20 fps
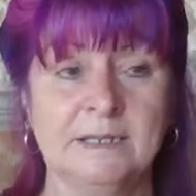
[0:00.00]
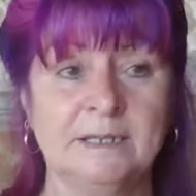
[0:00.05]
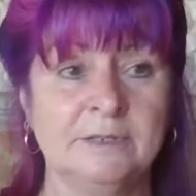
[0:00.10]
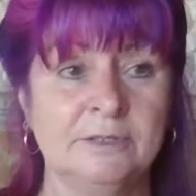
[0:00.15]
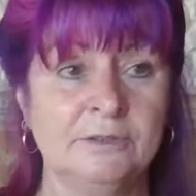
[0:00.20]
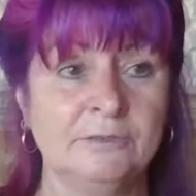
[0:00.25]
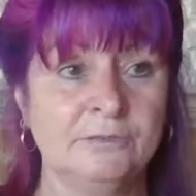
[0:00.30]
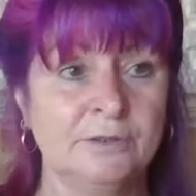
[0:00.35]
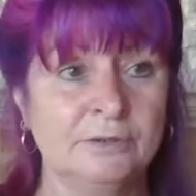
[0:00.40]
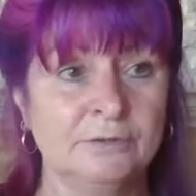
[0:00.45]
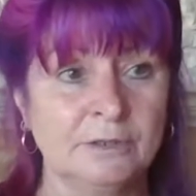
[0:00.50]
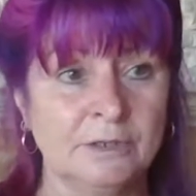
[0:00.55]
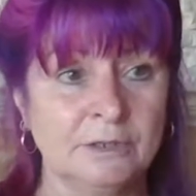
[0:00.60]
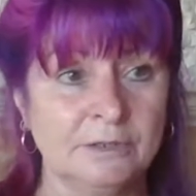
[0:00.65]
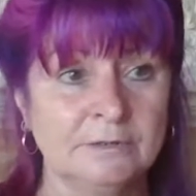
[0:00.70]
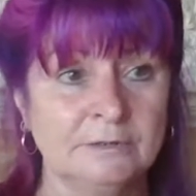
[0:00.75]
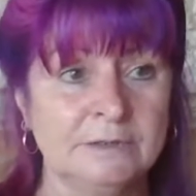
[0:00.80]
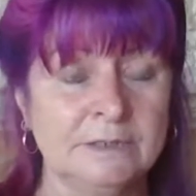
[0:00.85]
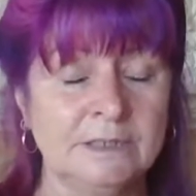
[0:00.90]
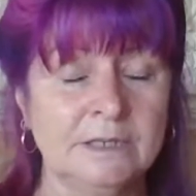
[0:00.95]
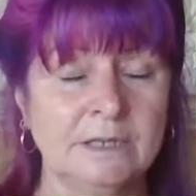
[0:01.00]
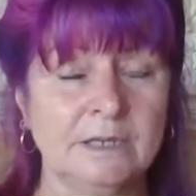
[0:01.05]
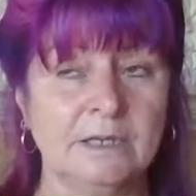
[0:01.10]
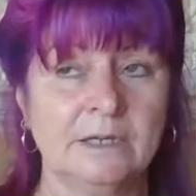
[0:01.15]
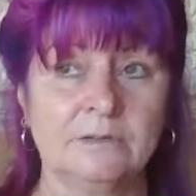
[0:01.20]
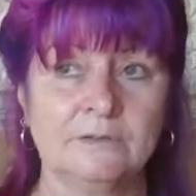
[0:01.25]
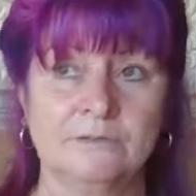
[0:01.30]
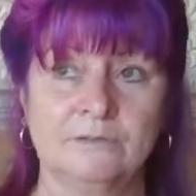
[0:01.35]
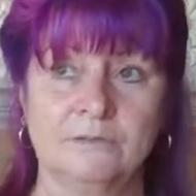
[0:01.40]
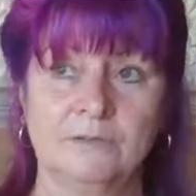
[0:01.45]
And if you only
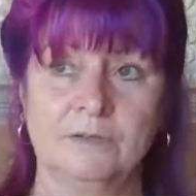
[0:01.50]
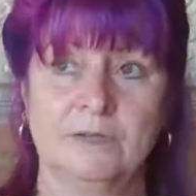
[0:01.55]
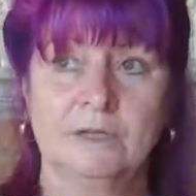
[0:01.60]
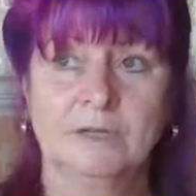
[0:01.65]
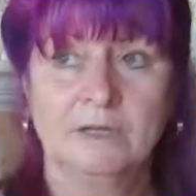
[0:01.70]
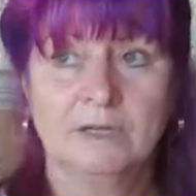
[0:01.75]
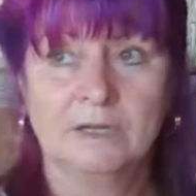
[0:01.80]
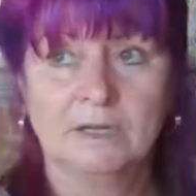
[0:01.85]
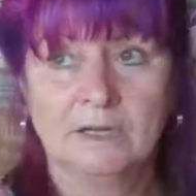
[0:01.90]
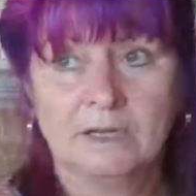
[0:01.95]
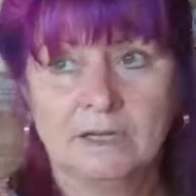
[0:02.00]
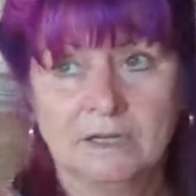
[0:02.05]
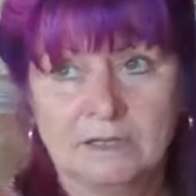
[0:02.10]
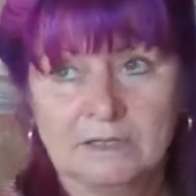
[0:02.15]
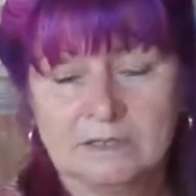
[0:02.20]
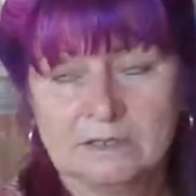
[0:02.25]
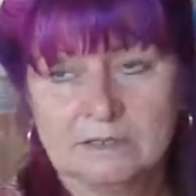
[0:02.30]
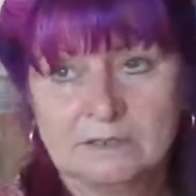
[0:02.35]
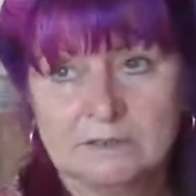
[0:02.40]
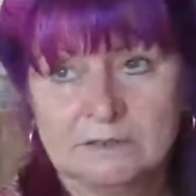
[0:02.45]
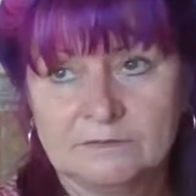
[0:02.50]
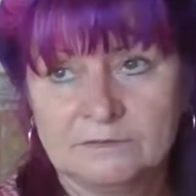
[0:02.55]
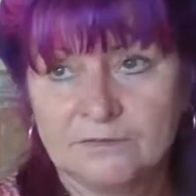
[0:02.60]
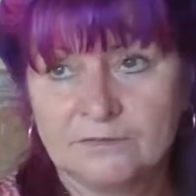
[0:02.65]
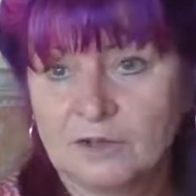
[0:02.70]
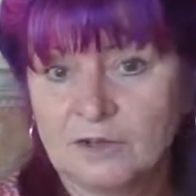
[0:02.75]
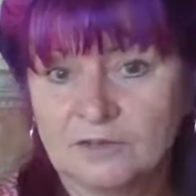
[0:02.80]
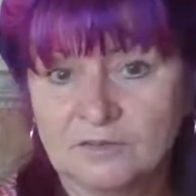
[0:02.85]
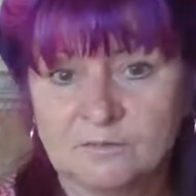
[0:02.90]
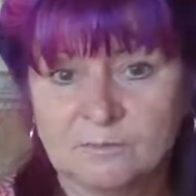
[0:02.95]
have
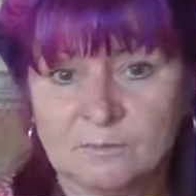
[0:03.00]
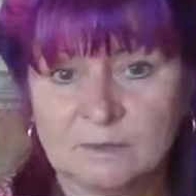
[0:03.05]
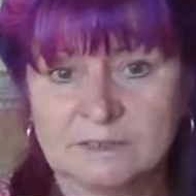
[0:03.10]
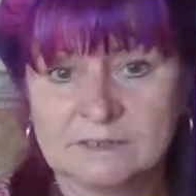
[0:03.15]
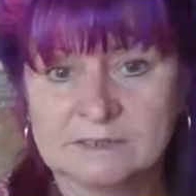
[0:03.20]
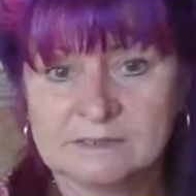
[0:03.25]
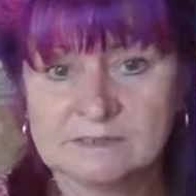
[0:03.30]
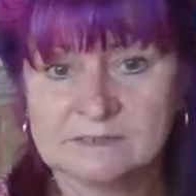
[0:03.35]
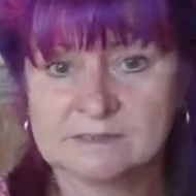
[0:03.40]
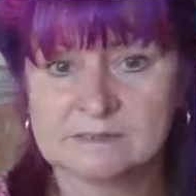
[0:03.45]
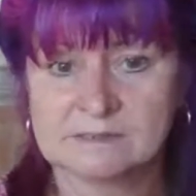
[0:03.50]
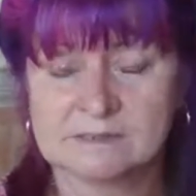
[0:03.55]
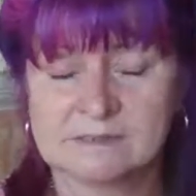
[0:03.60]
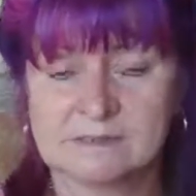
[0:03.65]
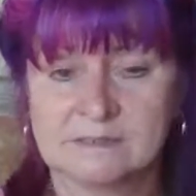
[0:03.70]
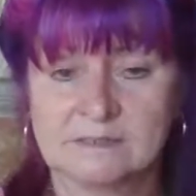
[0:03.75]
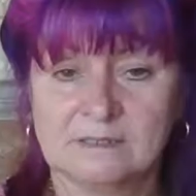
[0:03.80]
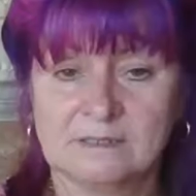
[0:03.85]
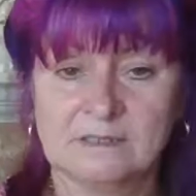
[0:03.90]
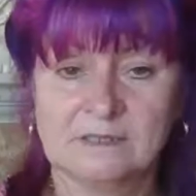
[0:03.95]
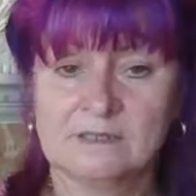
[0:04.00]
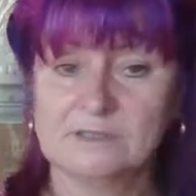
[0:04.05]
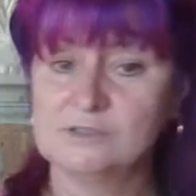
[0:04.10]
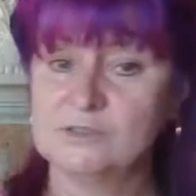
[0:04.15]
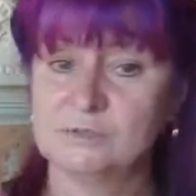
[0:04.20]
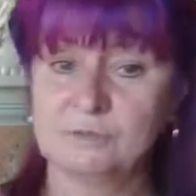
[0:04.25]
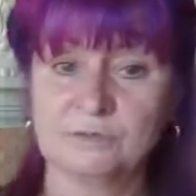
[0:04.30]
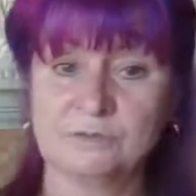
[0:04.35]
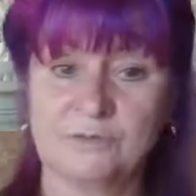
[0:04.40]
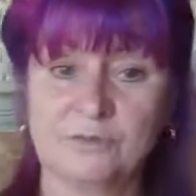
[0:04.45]
5 minutes,
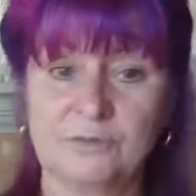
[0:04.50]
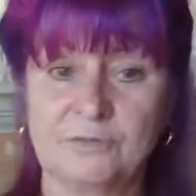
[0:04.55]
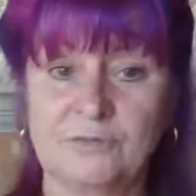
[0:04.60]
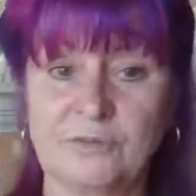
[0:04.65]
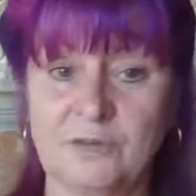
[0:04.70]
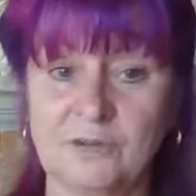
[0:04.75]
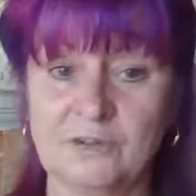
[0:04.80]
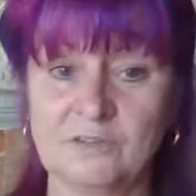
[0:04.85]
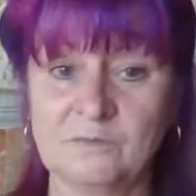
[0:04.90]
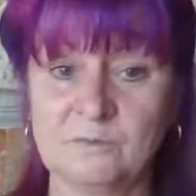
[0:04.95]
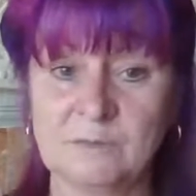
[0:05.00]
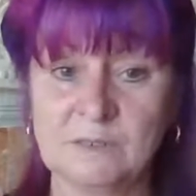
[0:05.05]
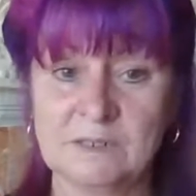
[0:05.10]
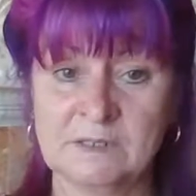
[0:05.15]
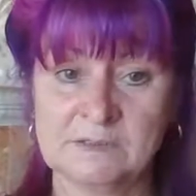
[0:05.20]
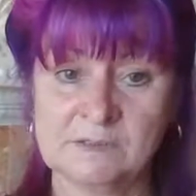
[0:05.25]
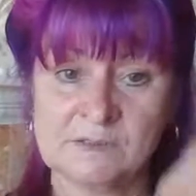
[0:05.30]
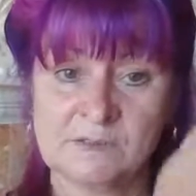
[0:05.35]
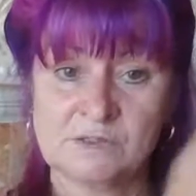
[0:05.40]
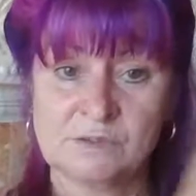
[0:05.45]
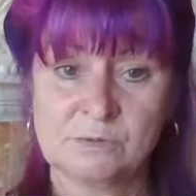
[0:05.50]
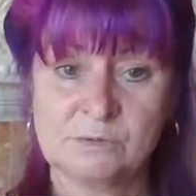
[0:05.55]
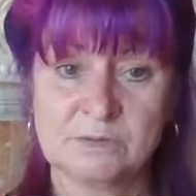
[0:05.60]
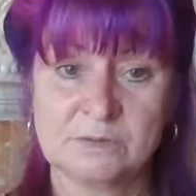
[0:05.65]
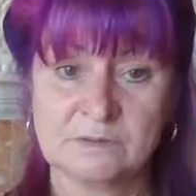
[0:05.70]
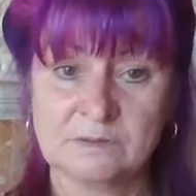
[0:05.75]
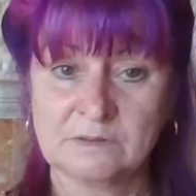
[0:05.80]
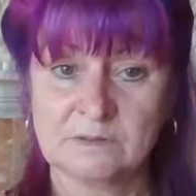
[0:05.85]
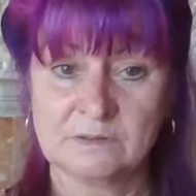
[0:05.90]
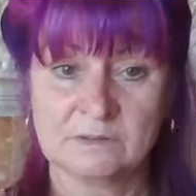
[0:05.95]
do it for 5 minutes. Do
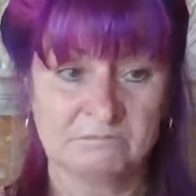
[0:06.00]
it